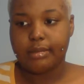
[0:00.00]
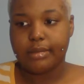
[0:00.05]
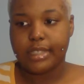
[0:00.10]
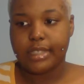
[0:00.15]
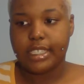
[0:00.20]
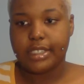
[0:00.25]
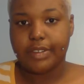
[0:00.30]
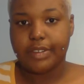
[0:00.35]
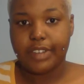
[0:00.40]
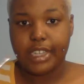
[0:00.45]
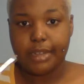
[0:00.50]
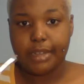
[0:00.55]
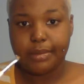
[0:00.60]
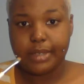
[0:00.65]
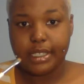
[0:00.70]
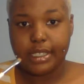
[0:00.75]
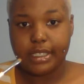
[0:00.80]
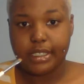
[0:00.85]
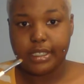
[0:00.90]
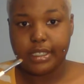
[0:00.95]
This flat
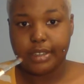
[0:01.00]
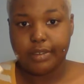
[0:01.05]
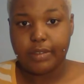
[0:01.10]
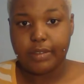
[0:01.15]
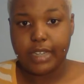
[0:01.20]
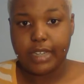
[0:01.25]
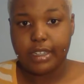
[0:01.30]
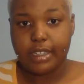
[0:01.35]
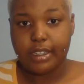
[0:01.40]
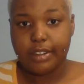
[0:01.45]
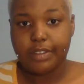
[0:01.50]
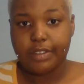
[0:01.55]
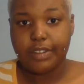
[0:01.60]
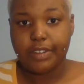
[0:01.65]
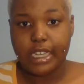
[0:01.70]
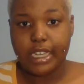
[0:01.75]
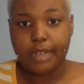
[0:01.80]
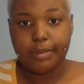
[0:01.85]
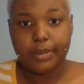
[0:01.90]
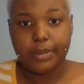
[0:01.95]
brush is a regular
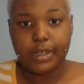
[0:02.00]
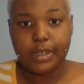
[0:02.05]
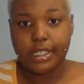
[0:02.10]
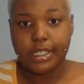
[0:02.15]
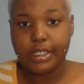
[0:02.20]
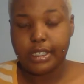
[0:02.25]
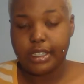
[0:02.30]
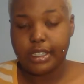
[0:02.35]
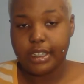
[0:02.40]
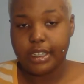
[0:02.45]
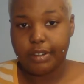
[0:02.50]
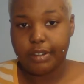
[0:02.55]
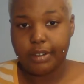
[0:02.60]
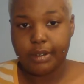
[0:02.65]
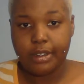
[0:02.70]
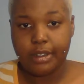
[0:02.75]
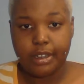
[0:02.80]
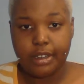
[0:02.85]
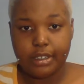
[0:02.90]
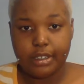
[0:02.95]
flat brush. You can get it
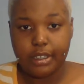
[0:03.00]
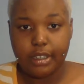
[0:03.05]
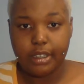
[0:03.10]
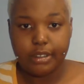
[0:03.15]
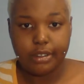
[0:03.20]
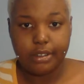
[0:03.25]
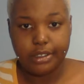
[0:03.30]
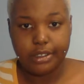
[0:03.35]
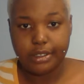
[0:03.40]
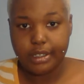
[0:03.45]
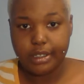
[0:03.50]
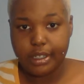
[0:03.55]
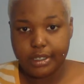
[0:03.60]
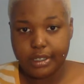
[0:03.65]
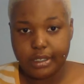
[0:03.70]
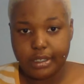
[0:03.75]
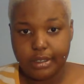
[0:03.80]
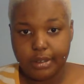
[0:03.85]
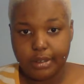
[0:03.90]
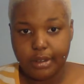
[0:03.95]
from your local
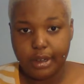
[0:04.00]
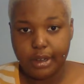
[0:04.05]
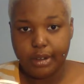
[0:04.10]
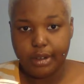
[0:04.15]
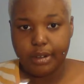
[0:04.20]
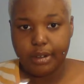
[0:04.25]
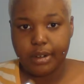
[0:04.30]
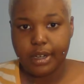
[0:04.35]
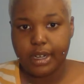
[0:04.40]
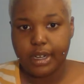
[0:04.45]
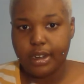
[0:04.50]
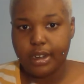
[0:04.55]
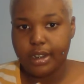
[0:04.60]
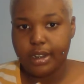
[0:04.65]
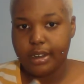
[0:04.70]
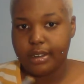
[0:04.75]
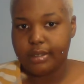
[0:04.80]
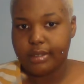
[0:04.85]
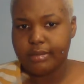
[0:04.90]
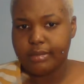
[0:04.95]
drugstore
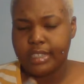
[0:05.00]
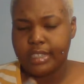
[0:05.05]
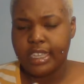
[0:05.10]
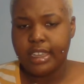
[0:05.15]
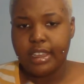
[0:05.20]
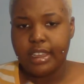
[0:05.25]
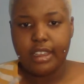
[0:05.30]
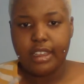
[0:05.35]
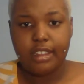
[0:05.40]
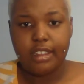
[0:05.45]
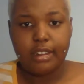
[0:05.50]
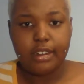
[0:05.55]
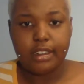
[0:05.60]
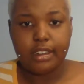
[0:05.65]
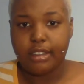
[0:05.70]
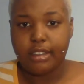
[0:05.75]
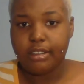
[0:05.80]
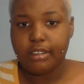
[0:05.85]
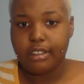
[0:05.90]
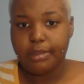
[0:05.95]
or your
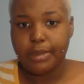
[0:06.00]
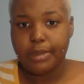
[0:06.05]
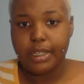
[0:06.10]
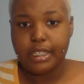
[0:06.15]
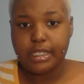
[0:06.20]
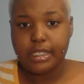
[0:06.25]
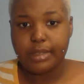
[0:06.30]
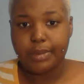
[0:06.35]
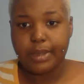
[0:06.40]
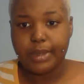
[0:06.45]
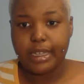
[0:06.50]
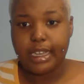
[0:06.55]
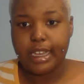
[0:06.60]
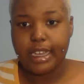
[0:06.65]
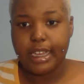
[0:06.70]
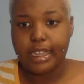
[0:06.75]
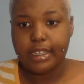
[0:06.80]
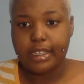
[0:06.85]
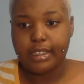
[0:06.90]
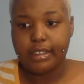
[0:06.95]
local beauty
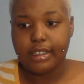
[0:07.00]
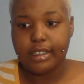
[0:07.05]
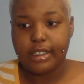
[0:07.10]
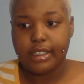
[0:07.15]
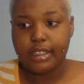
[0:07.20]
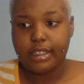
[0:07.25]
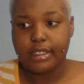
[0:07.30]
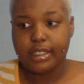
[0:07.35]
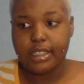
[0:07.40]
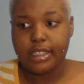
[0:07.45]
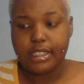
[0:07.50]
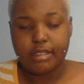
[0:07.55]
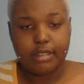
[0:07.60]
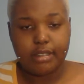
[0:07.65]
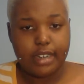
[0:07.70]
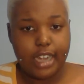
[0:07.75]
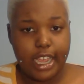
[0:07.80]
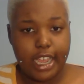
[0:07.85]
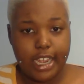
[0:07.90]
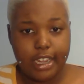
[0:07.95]
supply. You can get this
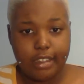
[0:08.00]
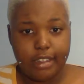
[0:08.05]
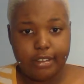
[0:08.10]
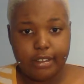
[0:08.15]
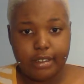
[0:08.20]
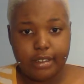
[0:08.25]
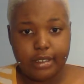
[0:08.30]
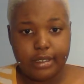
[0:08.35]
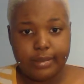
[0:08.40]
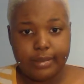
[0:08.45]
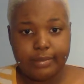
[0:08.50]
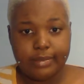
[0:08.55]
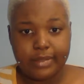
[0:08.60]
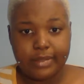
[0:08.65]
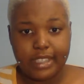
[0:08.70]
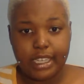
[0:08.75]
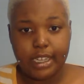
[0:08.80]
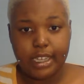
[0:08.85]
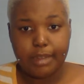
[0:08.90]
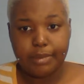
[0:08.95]
or angle
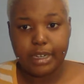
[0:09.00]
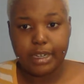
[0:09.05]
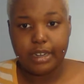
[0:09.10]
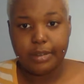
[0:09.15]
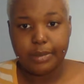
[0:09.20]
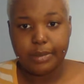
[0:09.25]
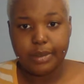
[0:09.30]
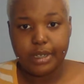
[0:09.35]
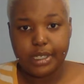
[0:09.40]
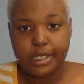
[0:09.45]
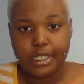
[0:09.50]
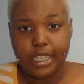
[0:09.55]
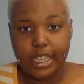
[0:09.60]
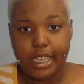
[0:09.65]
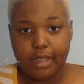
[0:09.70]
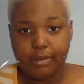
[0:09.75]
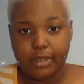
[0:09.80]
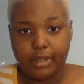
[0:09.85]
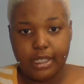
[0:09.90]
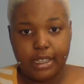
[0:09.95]
eyebrow brush. I
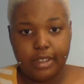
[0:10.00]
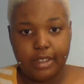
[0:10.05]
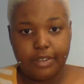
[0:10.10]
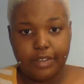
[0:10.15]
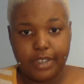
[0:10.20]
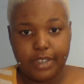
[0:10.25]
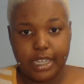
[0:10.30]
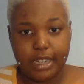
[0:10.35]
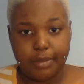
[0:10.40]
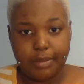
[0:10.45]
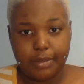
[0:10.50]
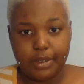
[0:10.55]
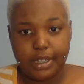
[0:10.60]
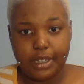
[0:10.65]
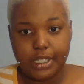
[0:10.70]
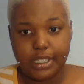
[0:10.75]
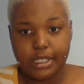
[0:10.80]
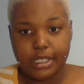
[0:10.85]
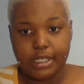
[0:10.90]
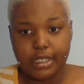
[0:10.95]
have the flat
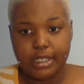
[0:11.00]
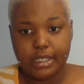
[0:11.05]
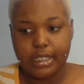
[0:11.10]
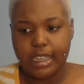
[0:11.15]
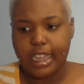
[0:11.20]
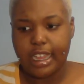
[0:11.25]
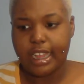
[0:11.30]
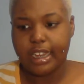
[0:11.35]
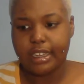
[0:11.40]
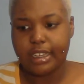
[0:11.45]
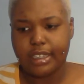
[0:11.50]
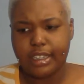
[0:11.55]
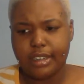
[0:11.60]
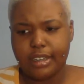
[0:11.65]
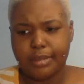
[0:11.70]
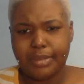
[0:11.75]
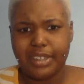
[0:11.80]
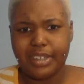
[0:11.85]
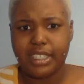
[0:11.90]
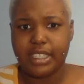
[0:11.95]
brush
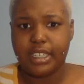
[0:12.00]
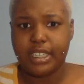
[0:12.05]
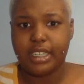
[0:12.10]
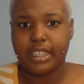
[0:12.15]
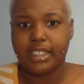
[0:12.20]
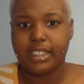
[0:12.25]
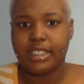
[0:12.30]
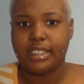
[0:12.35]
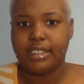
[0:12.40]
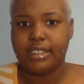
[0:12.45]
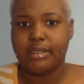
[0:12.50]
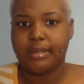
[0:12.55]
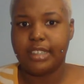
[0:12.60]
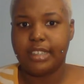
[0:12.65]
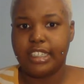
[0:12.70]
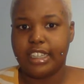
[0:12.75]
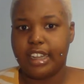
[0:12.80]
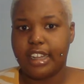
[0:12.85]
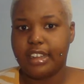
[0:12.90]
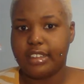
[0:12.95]
eyeliner brush. I got this from the
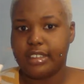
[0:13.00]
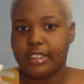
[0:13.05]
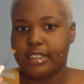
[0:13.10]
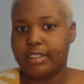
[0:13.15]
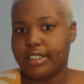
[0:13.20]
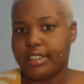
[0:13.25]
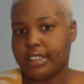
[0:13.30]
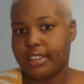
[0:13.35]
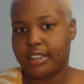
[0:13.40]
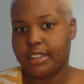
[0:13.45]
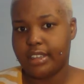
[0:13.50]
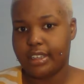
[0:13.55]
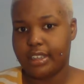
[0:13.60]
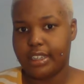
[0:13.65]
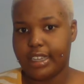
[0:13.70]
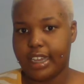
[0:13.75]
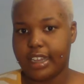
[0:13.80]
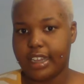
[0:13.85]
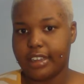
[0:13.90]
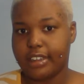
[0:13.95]
dollar store. It's only
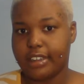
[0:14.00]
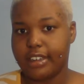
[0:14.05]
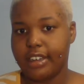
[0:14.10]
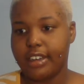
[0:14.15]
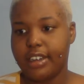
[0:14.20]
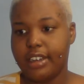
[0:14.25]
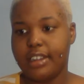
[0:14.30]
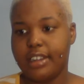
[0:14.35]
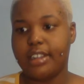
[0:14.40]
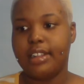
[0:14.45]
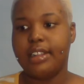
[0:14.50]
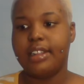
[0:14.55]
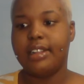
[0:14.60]
$1.